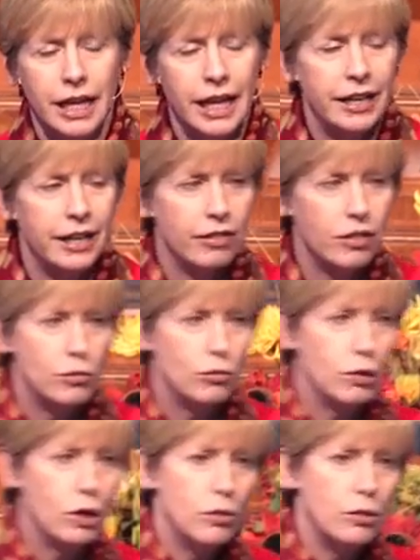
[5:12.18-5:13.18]
And at the
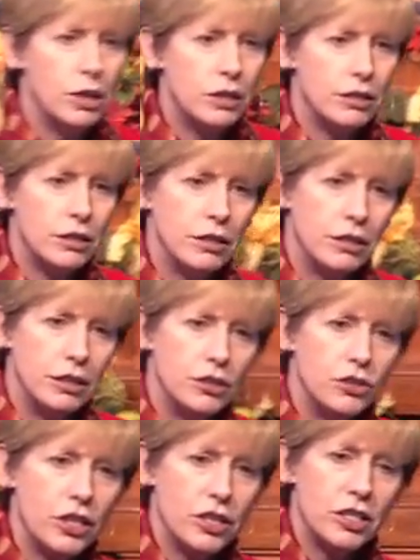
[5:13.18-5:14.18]
moment,
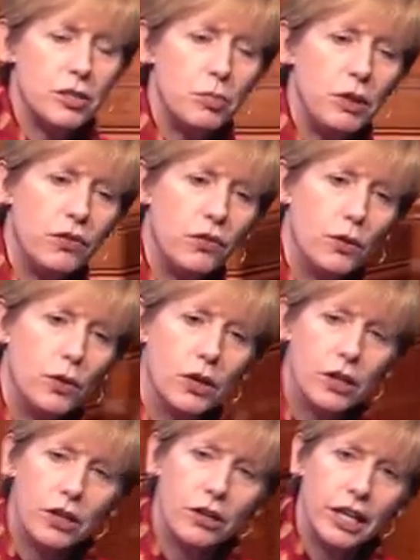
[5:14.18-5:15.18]
just
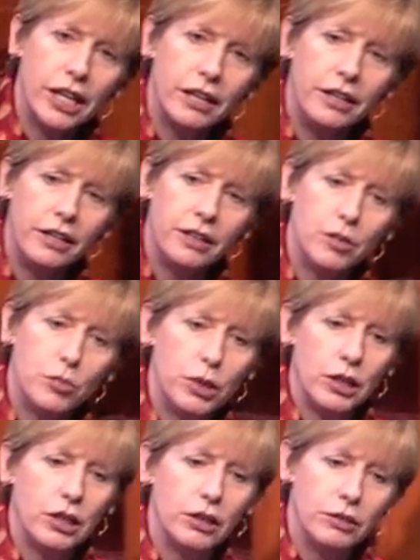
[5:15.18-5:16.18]
before her head hit the
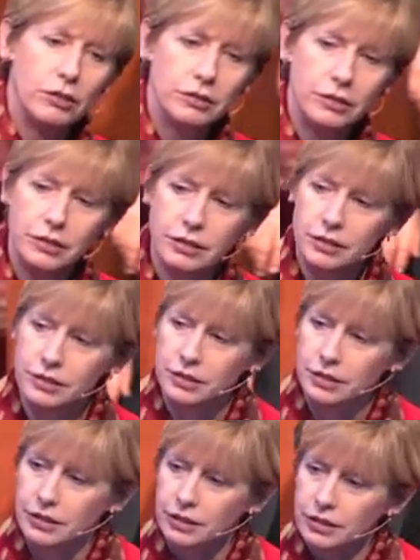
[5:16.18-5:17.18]
pillow,
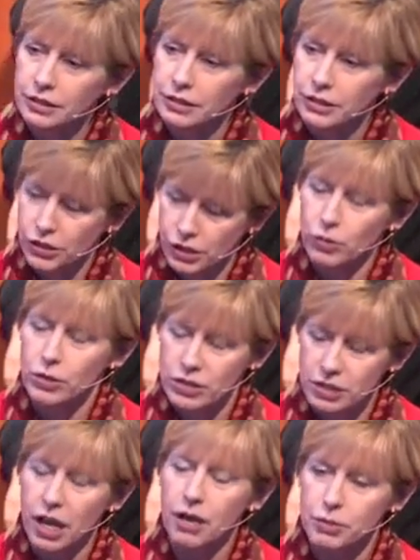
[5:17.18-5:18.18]
she would
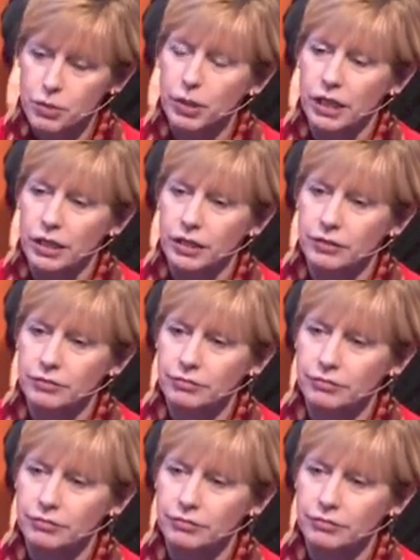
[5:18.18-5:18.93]
stop speaking.